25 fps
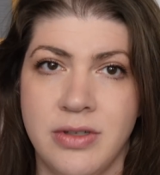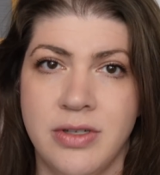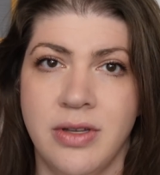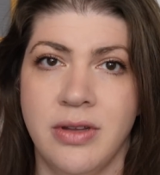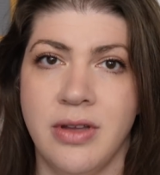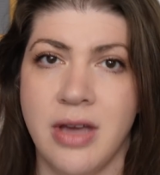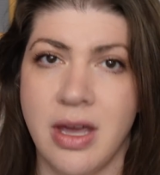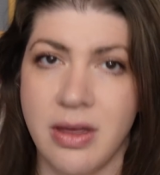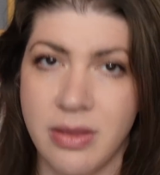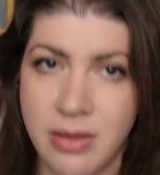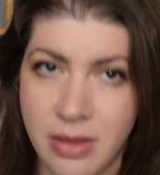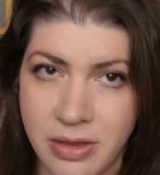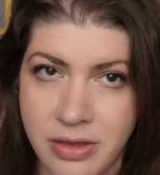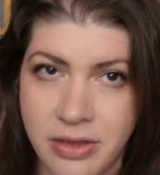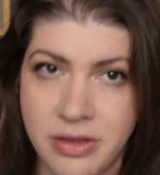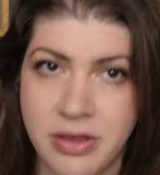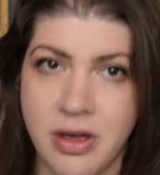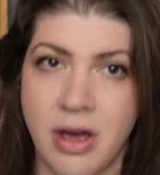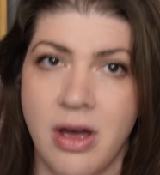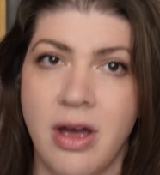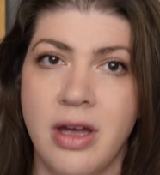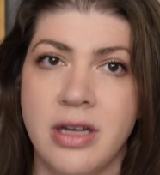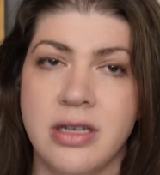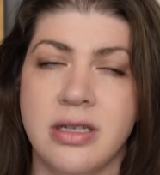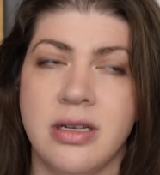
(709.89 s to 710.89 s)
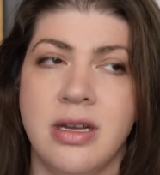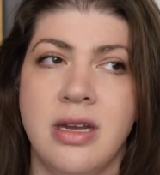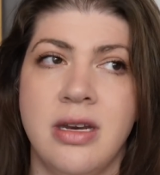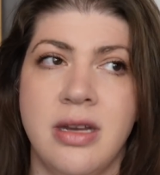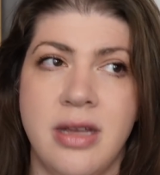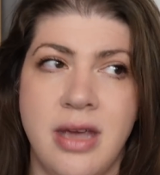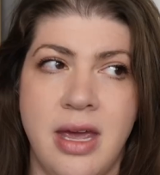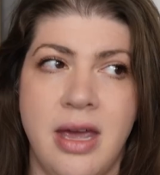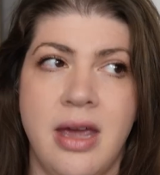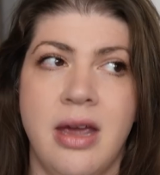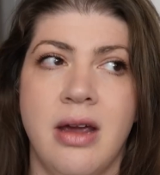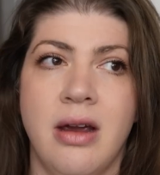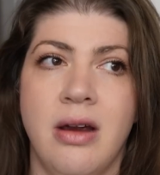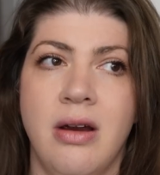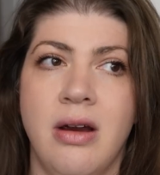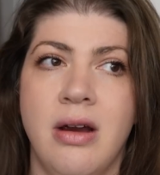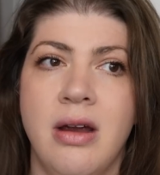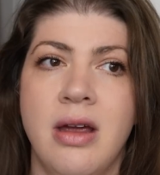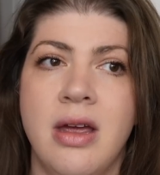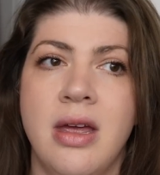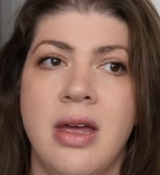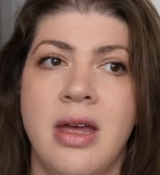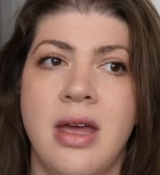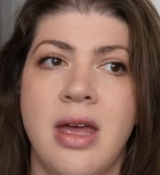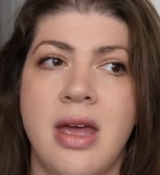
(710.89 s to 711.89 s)
So like thought and
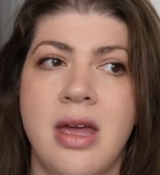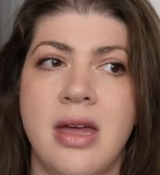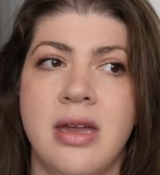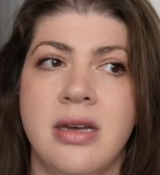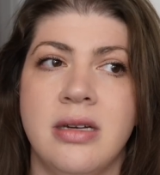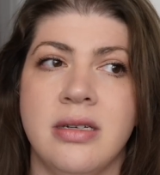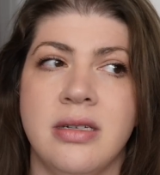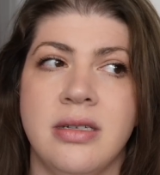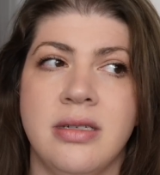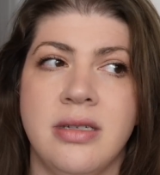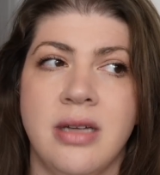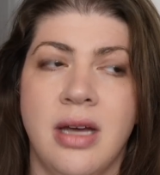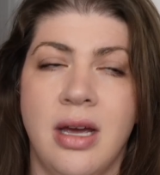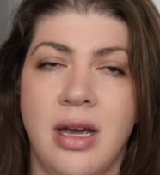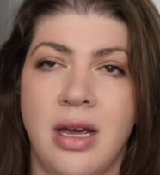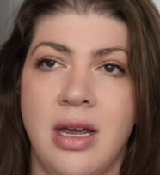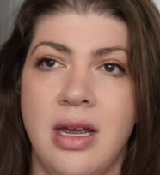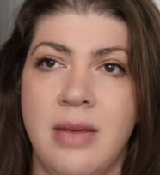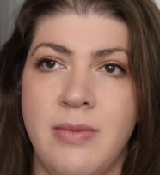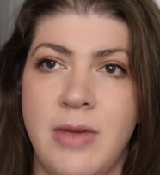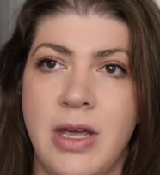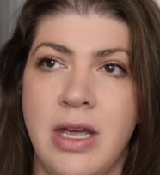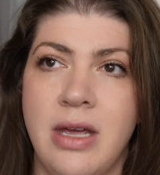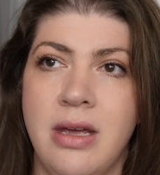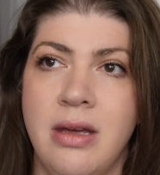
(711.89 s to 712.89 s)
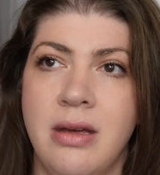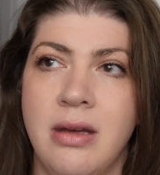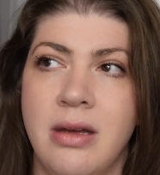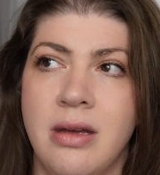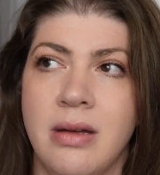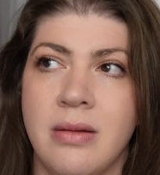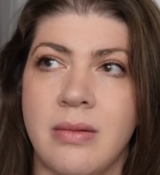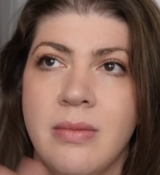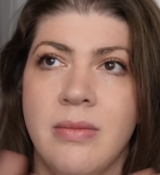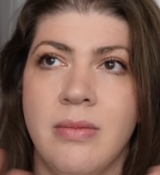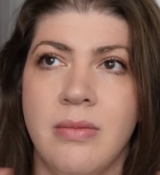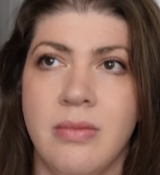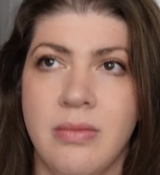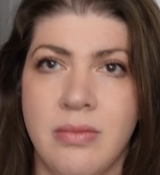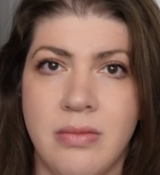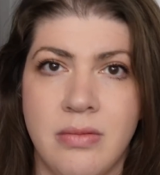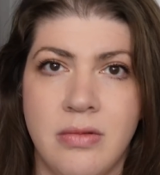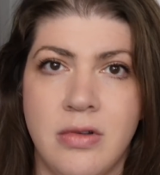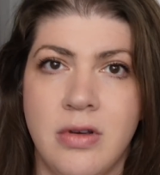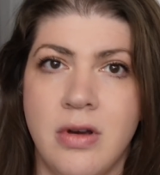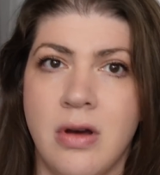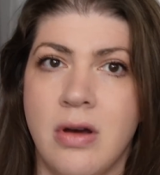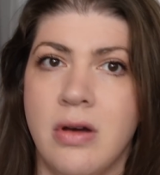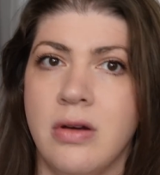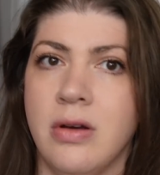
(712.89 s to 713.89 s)
care and timing
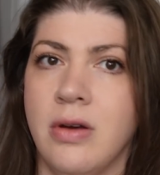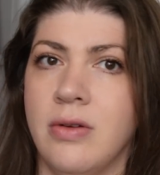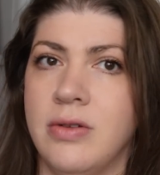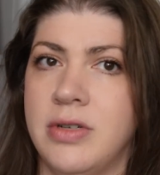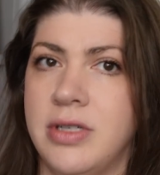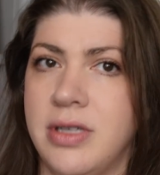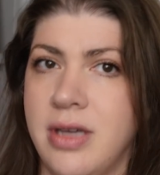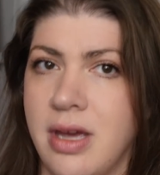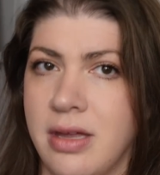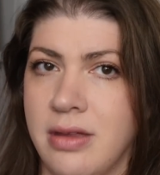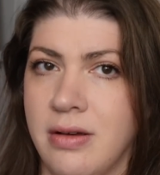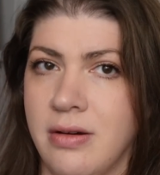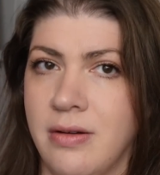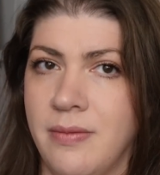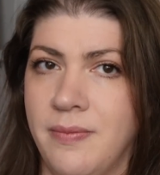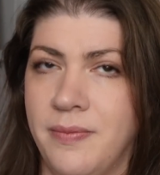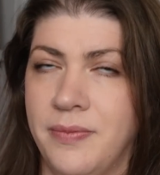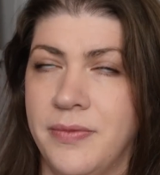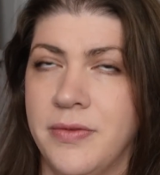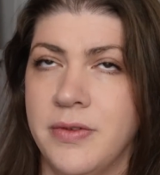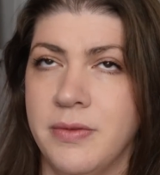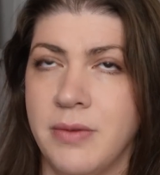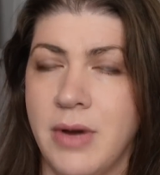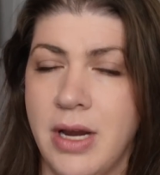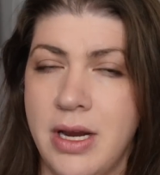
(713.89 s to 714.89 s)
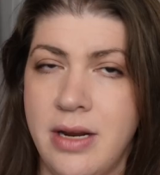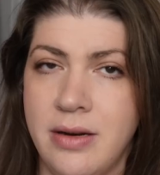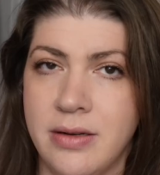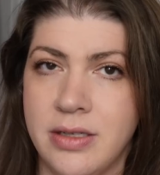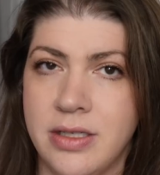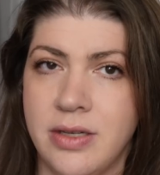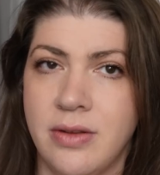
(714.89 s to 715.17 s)
all go together, right?